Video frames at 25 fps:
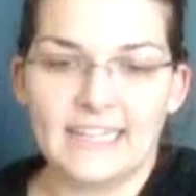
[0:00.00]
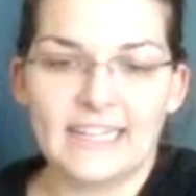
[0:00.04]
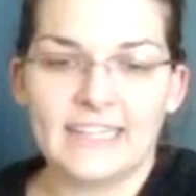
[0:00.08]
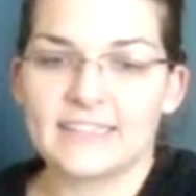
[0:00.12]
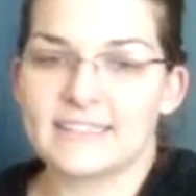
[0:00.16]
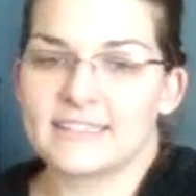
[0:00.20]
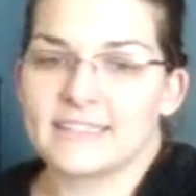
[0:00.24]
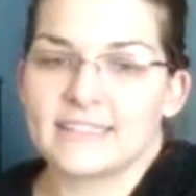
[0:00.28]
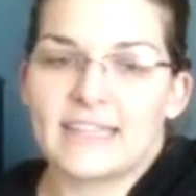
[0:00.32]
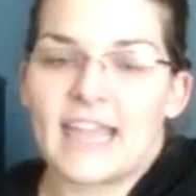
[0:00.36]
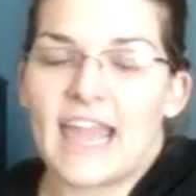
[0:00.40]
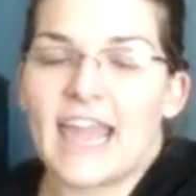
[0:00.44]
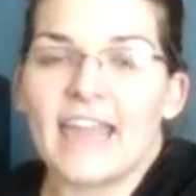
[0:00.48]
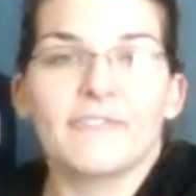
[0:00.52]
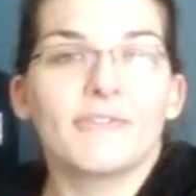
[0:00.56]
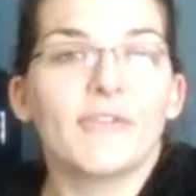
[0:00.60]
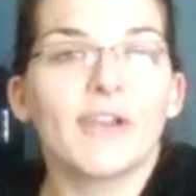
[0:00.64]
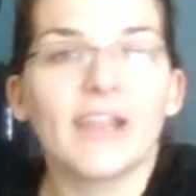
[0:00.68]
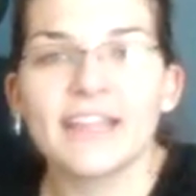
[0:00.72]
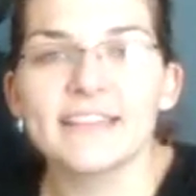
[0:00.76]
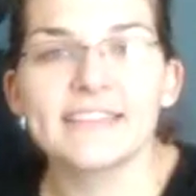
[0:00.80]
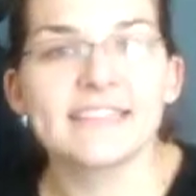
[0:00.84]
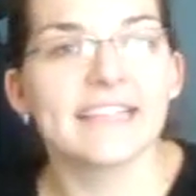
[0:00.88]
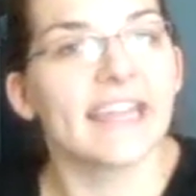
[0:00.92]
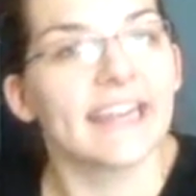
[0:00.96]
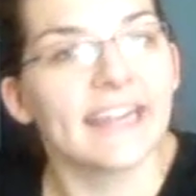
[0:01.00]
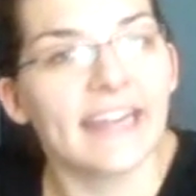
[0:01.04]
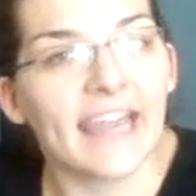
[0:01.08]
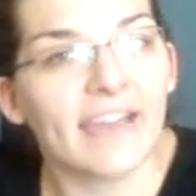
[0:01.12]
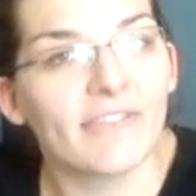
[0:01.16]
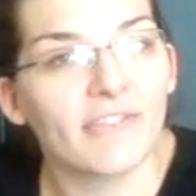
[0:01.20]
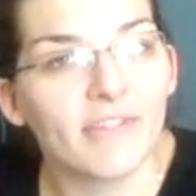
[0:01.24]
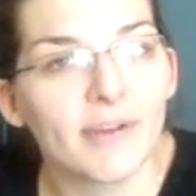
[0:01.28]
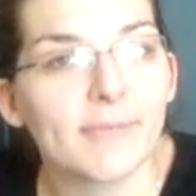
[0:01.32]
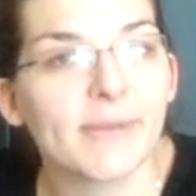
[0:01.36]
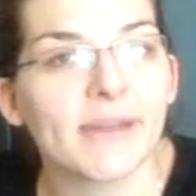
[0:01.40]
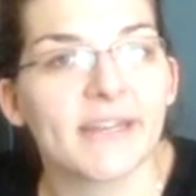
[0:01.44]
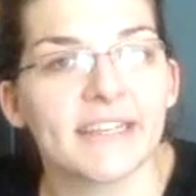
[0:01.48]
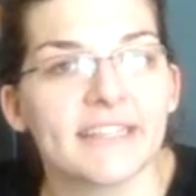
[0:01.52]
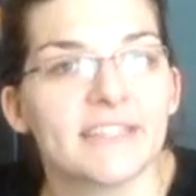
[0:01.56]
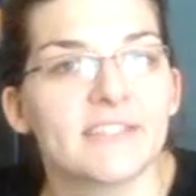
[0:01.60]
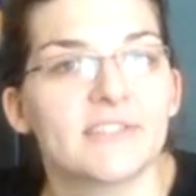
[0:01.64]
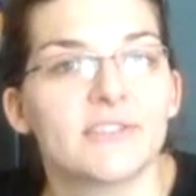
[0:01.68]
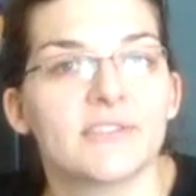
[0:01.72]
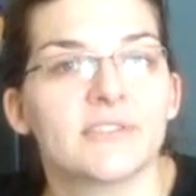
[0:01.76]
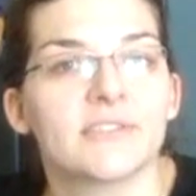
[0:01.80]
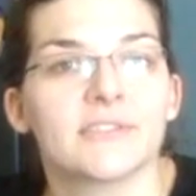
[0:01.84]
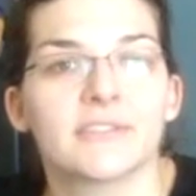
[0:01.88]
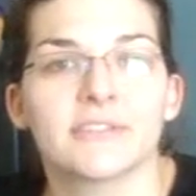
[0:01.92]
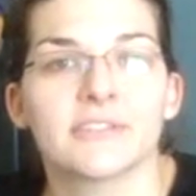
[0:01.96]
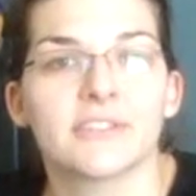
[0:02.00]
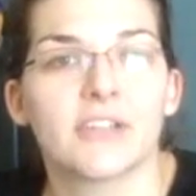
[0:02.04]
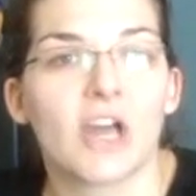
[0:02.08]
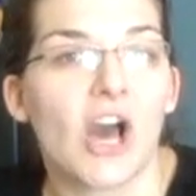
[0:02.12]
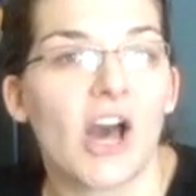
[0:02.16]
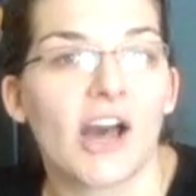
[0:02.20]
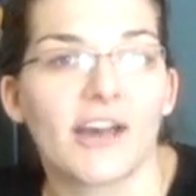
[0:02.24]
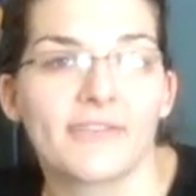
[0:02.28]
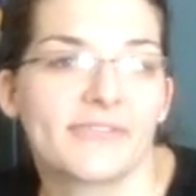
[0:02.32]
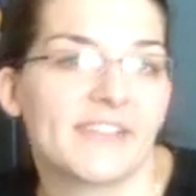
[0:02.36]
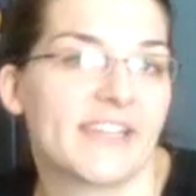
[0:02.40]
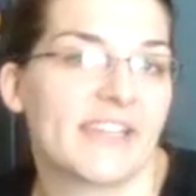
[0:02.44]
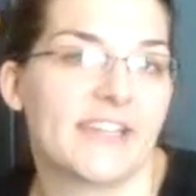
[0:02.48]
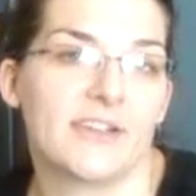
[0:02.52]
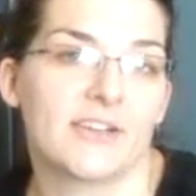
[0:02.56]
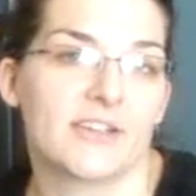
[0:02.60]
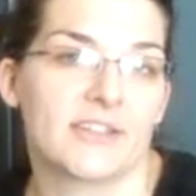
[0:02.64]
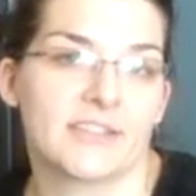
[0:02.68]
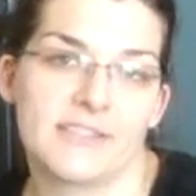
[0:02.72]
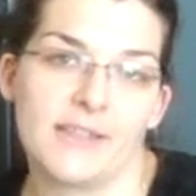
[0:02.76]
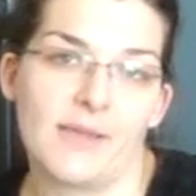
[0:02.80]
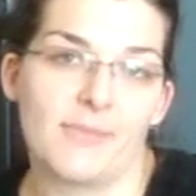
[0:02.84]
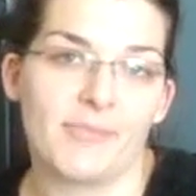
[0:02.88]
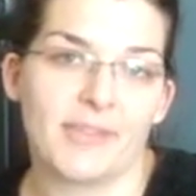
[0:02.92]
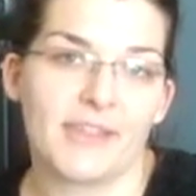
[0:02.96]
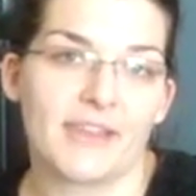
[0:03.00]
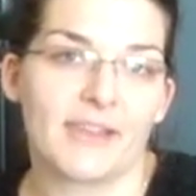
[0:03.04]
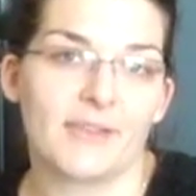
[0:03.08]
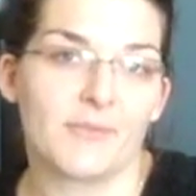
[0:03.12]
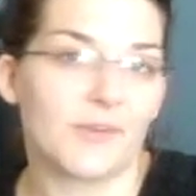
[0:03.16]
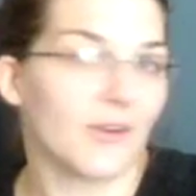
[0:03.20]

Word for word: it's every, it's in everybody's coffee or something.